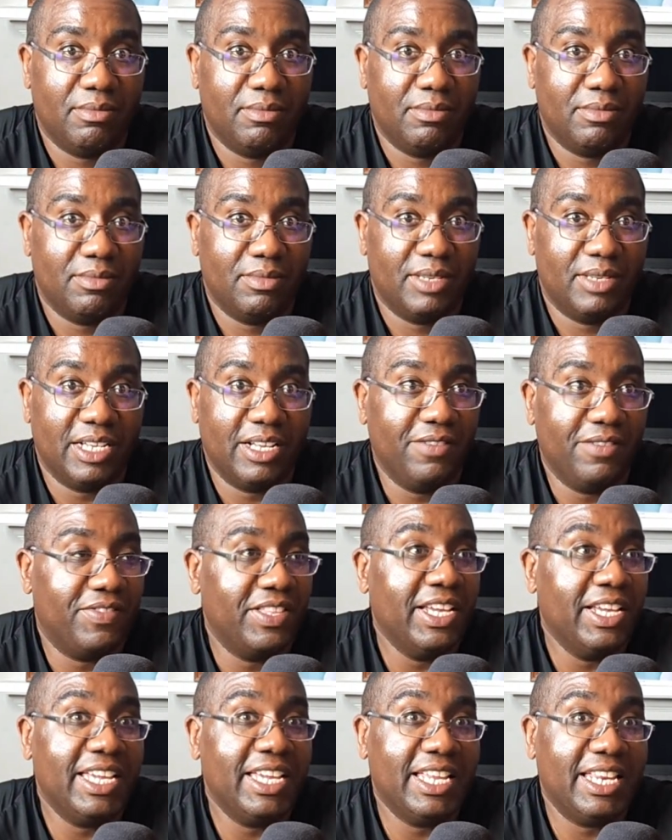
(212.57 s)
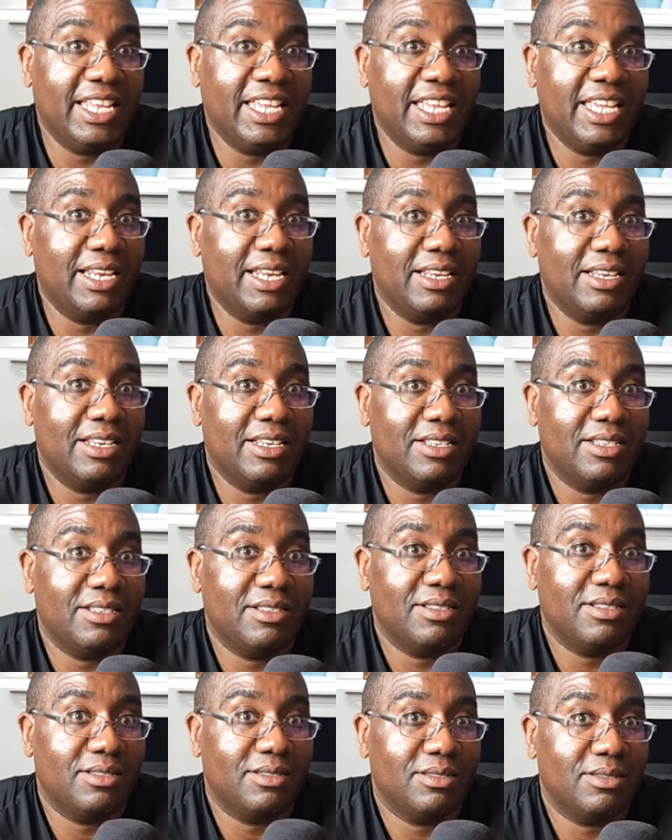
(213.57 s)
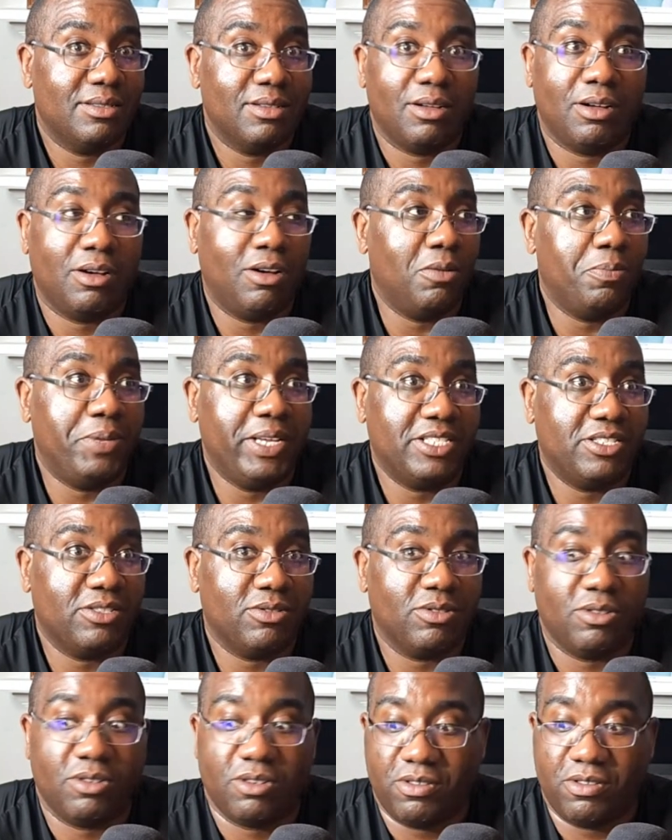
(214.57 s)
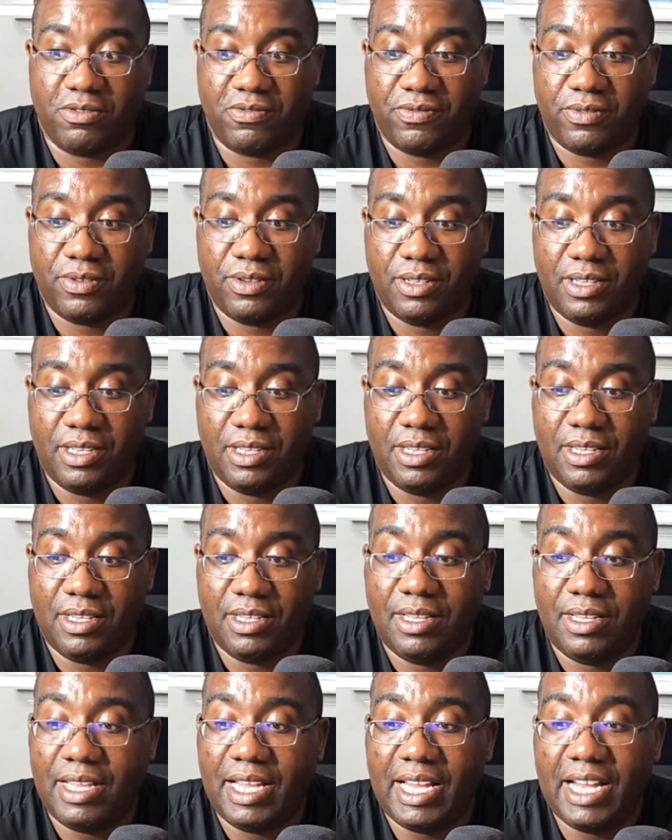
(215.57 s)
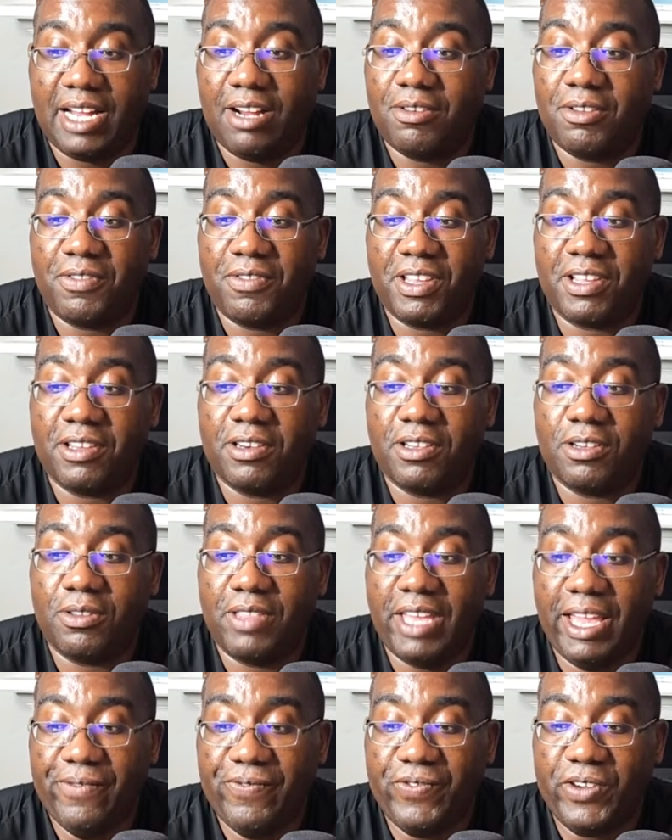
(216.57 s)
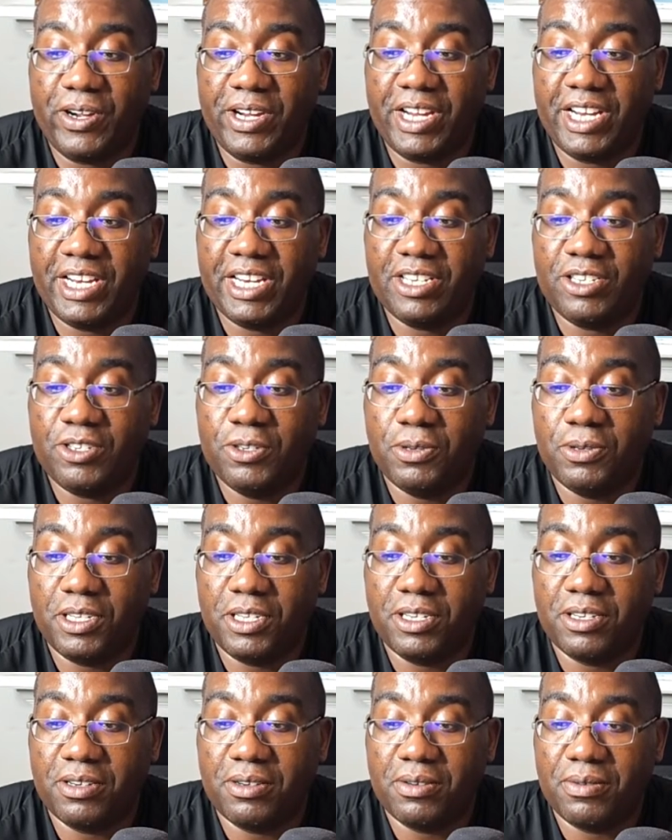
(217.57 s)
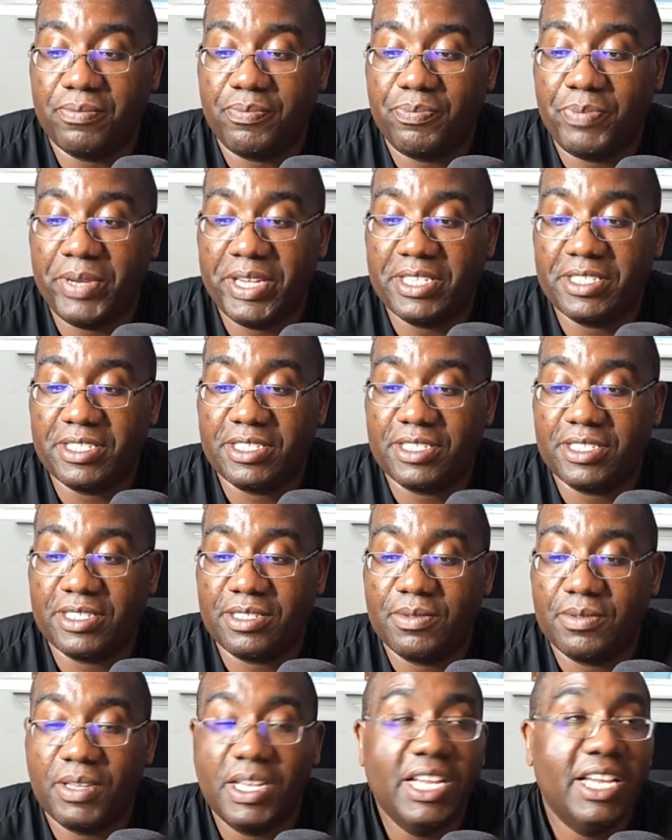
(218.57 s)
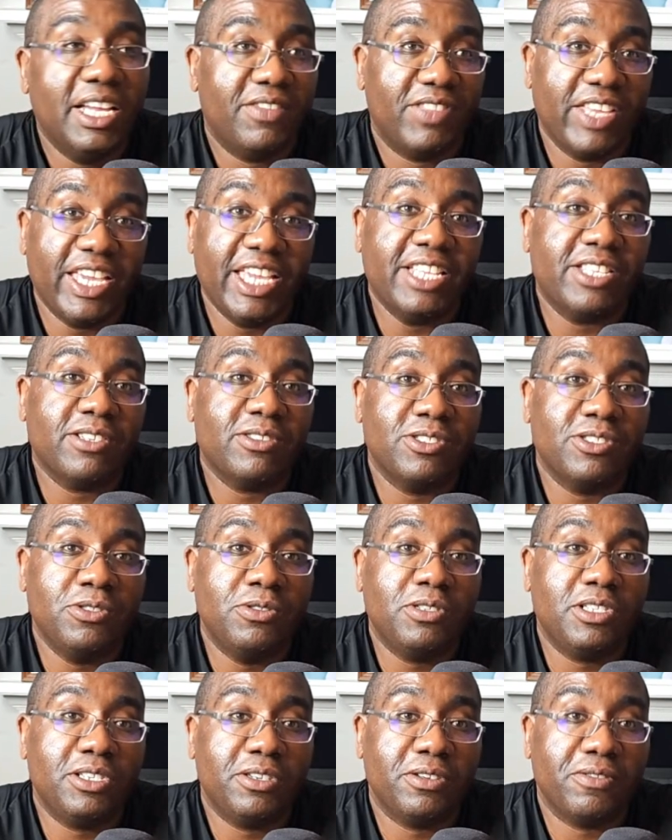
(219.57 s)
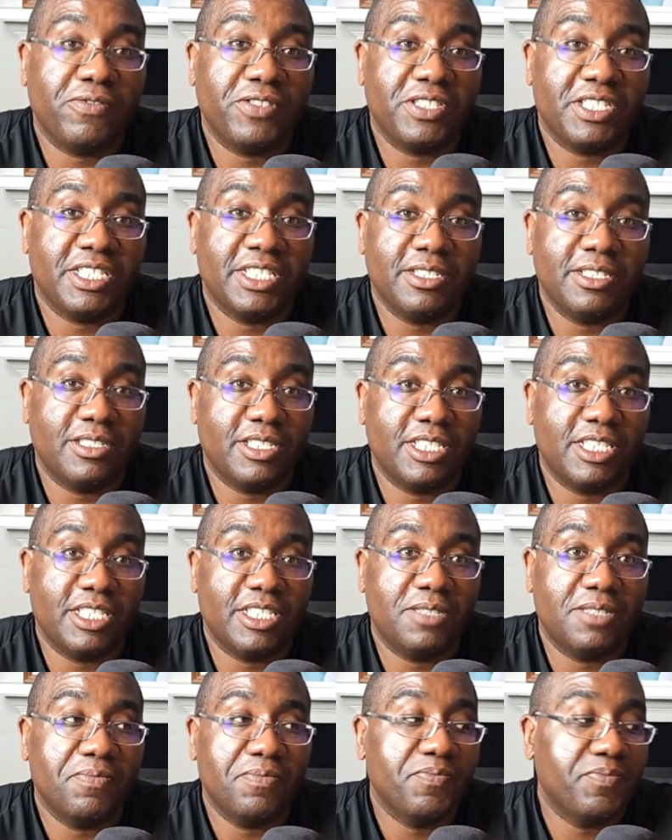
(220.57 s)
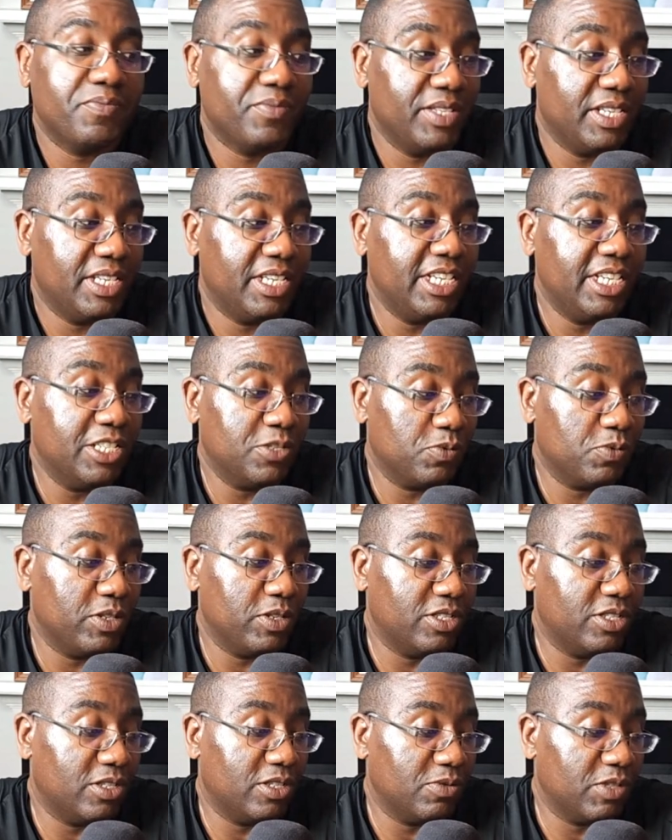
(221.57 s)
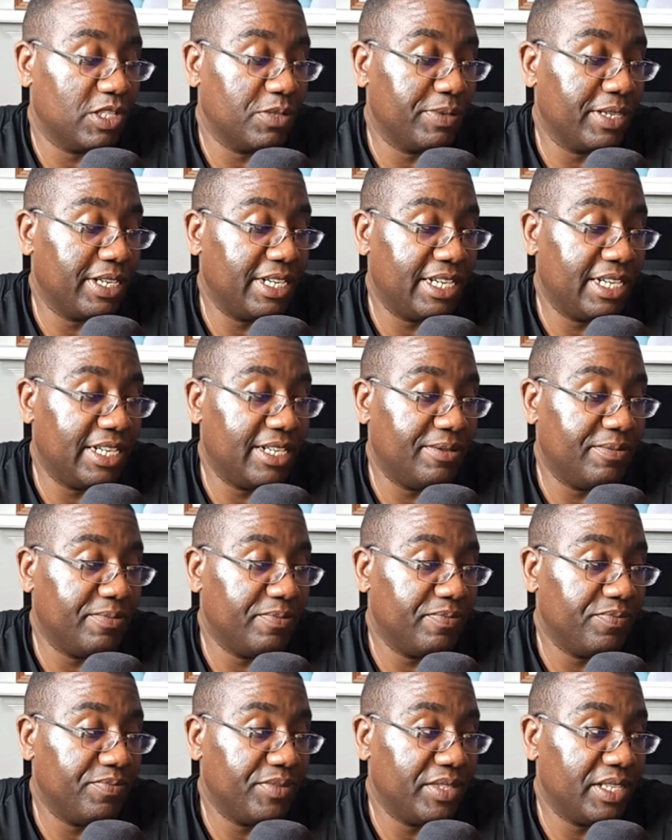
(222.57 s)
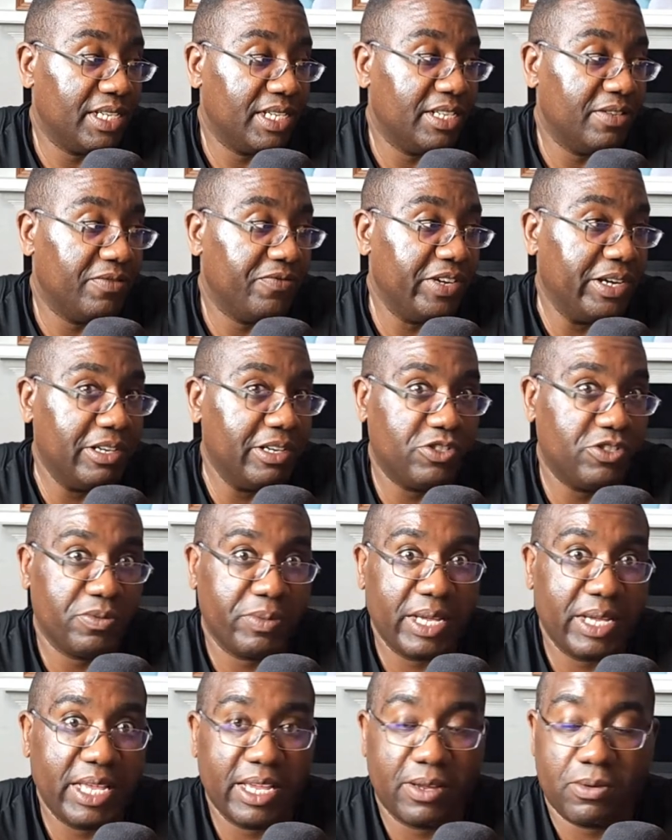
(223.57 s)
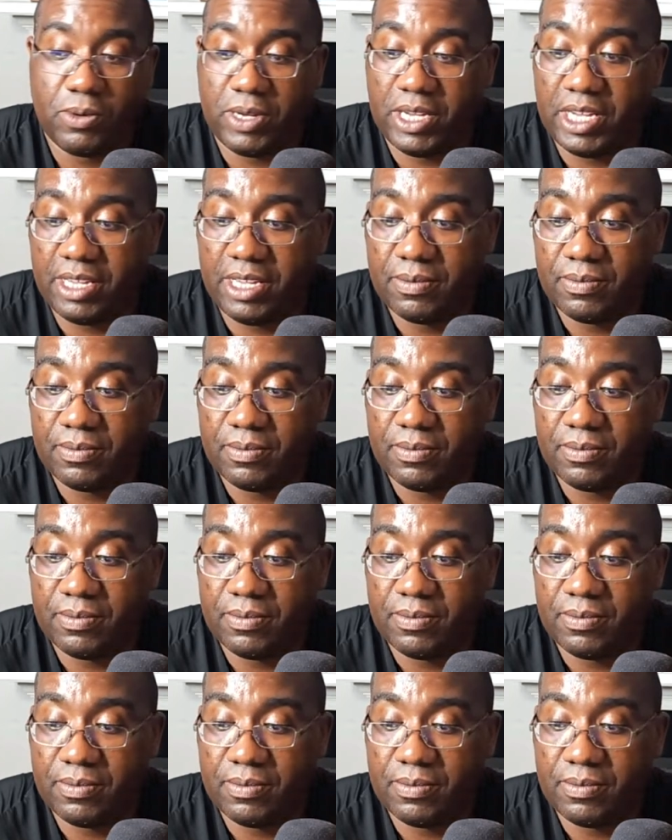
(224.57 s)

Now, if they get hit, all bets are off. I don't know if they're going to go that far, hitting nuclear bases. If they hit those nuclear facilities, Israel is going to respond in a very dramatic way.